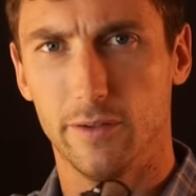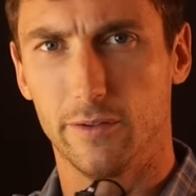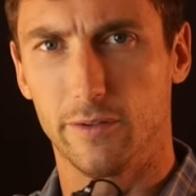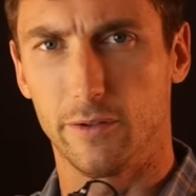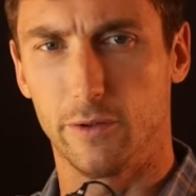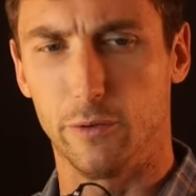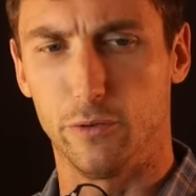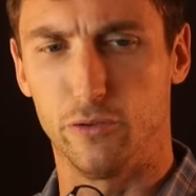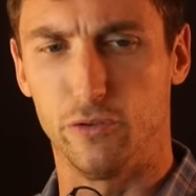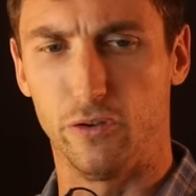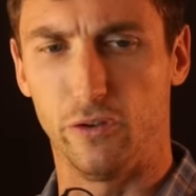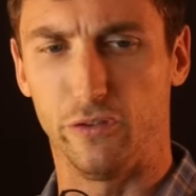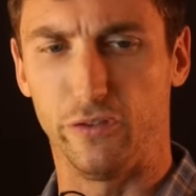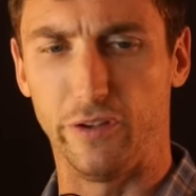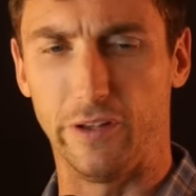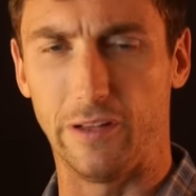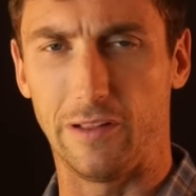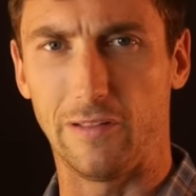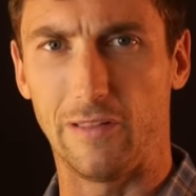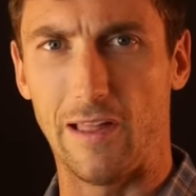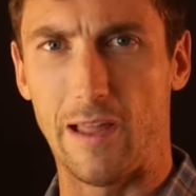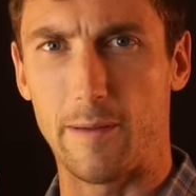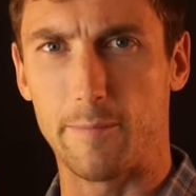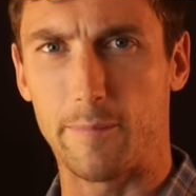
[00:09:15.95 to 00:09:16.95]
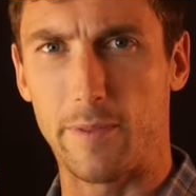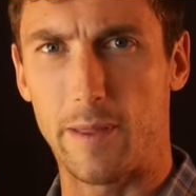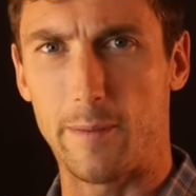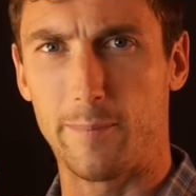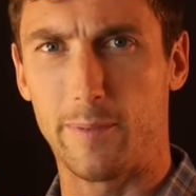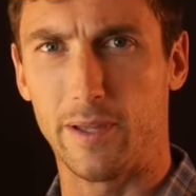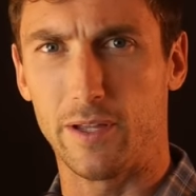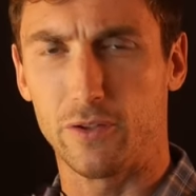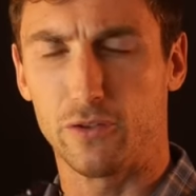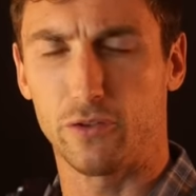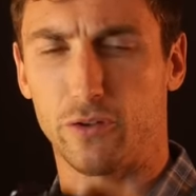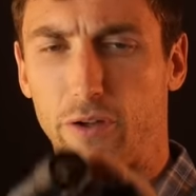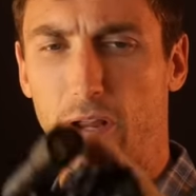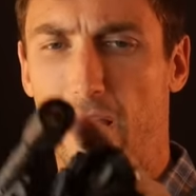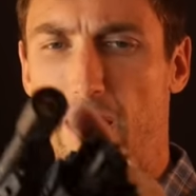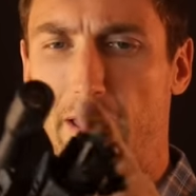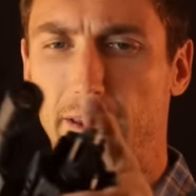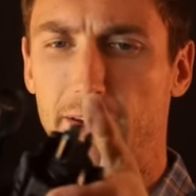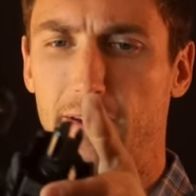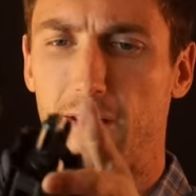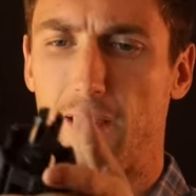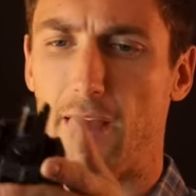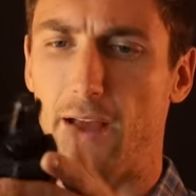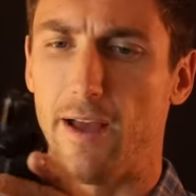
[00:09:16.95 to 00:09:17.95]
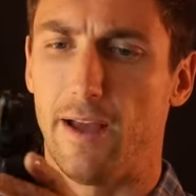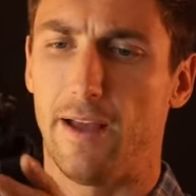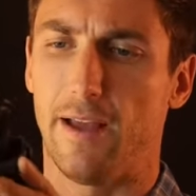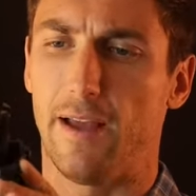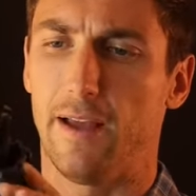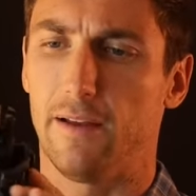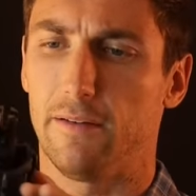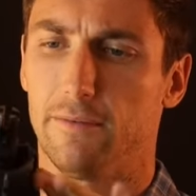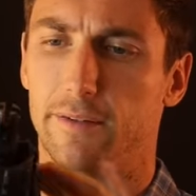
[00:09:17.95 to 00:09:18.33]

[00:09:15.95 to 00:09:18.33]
Gucci C clamp that bitch, and uh,